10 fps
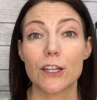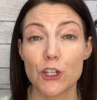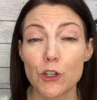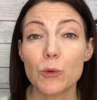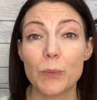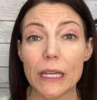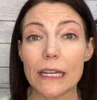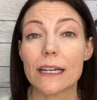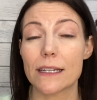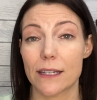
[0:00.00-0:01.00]
to
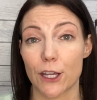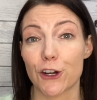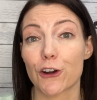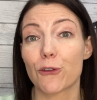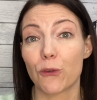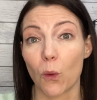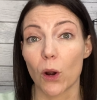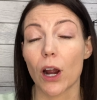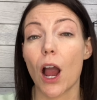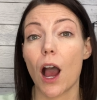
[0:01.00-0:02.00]
be considered
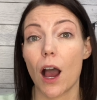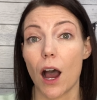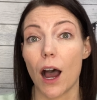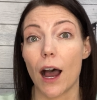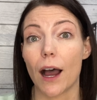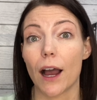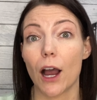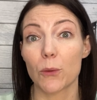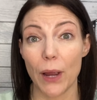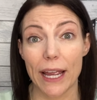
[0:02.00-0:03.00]
for
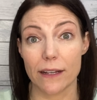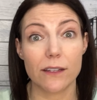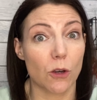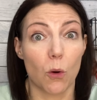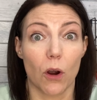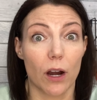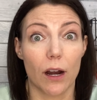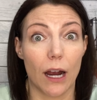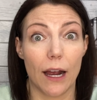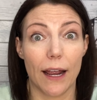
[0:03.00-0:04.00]
a raise
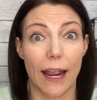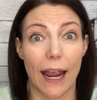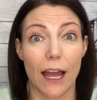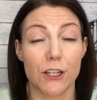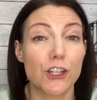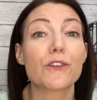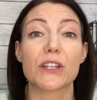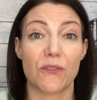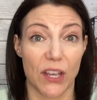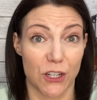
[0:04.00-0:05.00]
or a
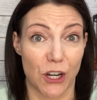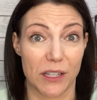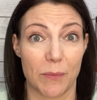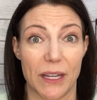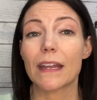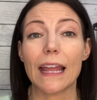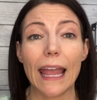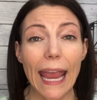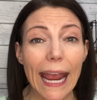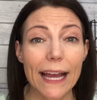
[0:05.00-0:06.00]
service fee adjustment.
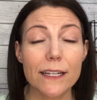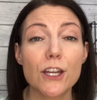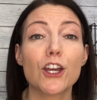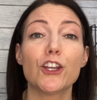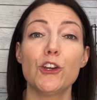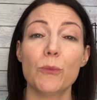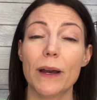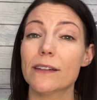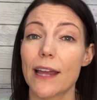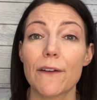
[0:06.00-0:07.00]
And you
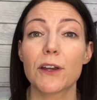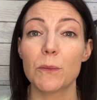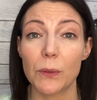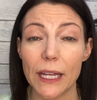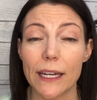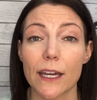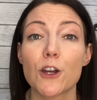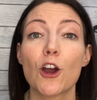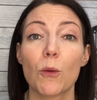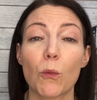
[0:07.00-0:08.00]
must have
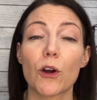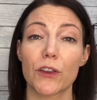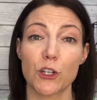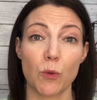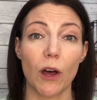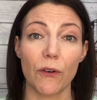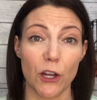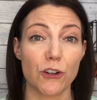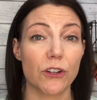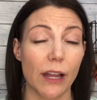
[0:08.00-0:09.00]
completed more than
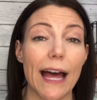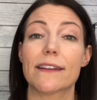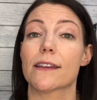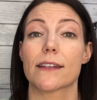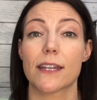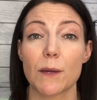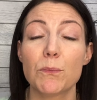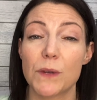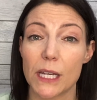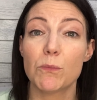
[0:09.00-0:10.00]
1,200 classes. They
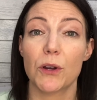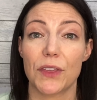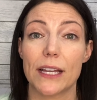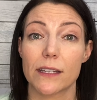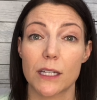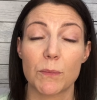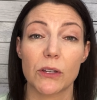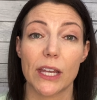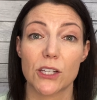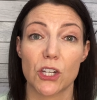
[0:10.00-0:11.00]
did put that
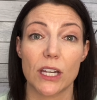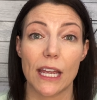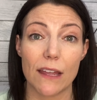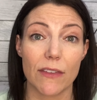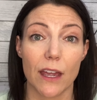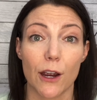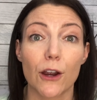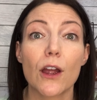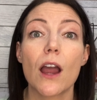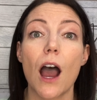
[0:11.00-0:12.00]
stipulation in
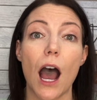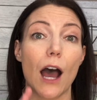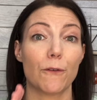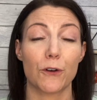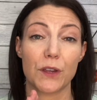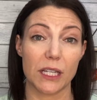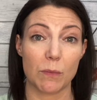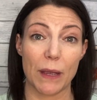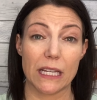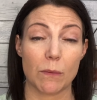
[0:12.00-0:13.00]
there for this
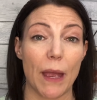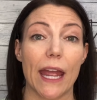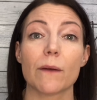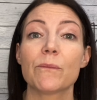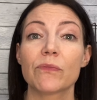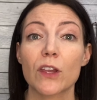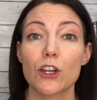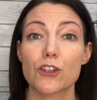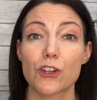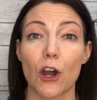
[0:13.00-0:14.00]
base pay.
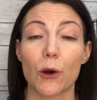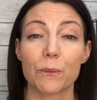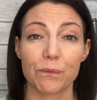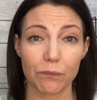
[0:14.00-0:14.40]
So